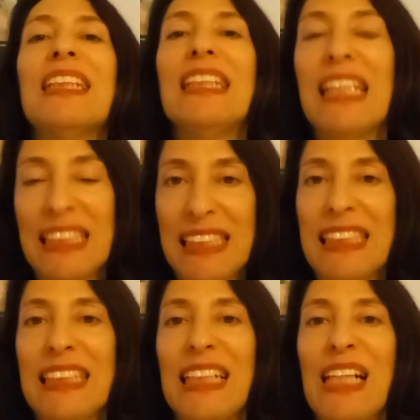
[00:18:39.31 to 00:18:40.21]

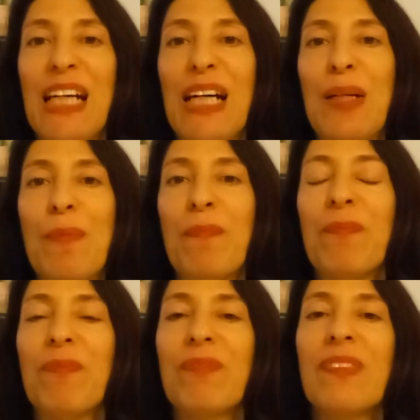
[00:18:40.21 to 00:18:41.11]
Yes.
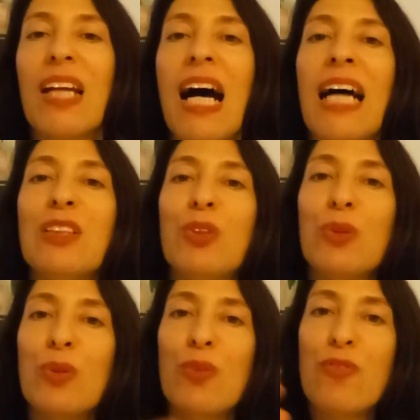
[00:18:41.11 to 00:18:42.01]
I
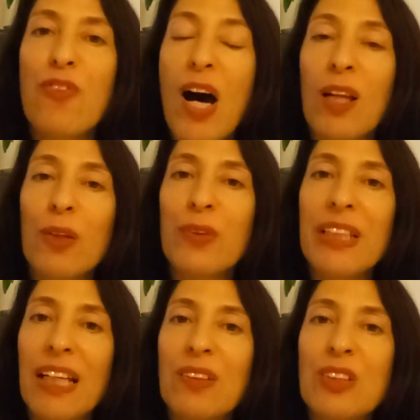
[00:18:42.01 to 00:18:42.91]
do follow
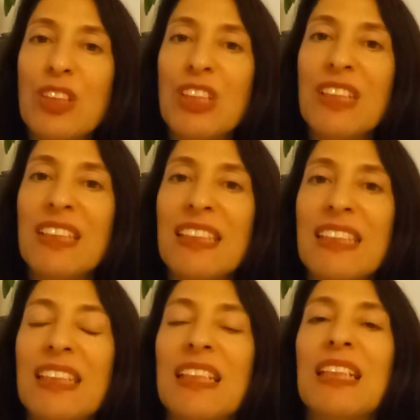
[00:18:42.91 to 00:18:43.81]
the
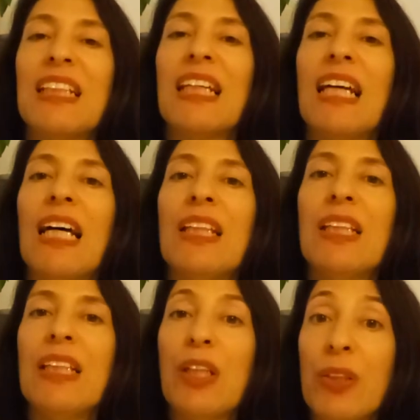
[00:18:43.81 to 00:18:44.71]
energies,
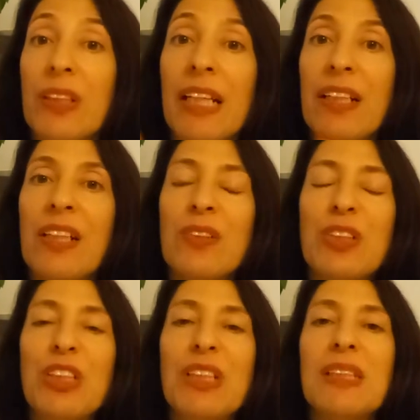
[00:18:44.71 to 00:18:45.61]
the current
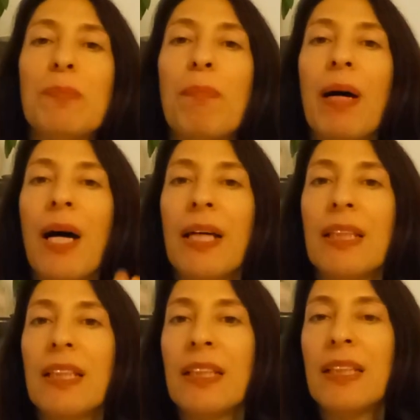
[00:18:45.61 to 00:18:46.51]
energies,
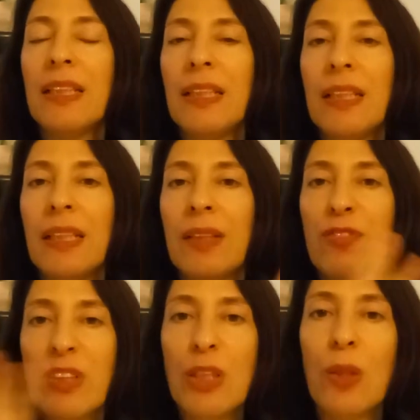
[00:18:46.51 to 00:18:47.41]
but the
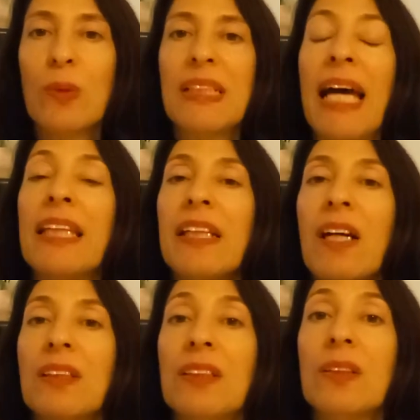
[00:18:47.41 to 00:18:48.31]
videos and the
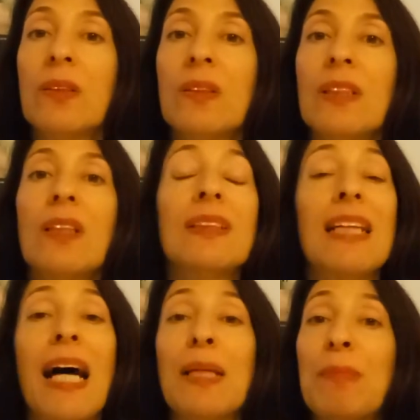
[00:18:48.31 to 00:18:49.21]
articles are
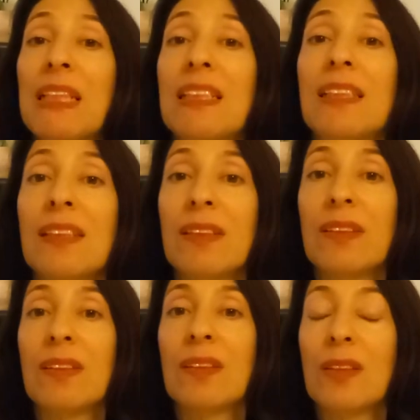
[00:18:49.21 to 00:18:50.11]
timeless.
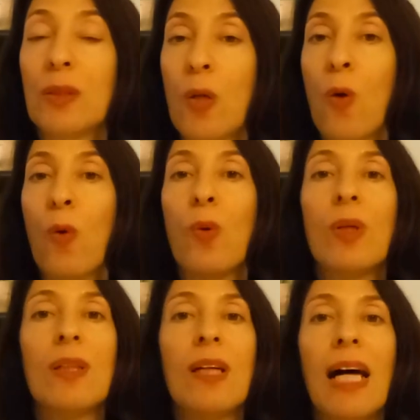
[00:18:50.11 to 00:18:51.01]
So
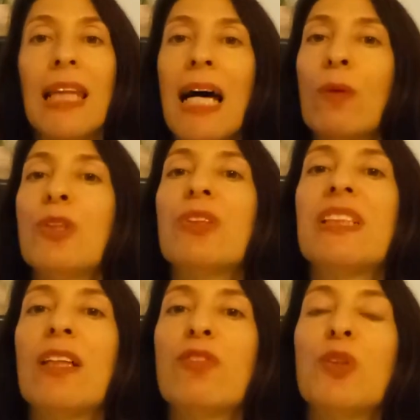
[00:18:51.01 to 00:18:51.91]
allow
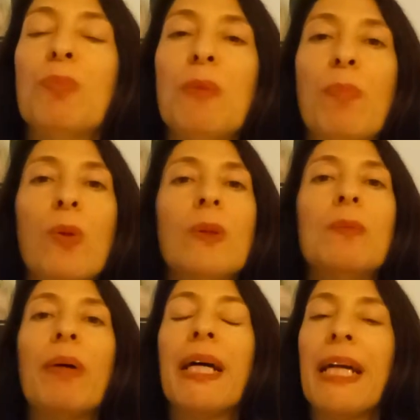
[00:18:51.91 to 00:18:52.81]
yourself to be
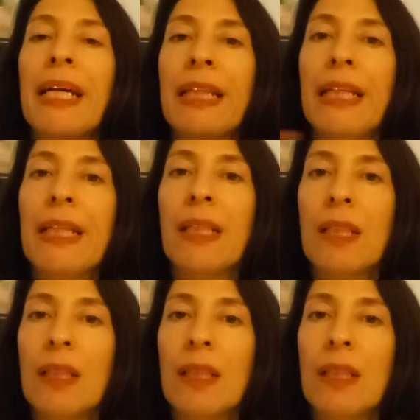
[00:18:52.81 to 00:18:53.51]
pulled by any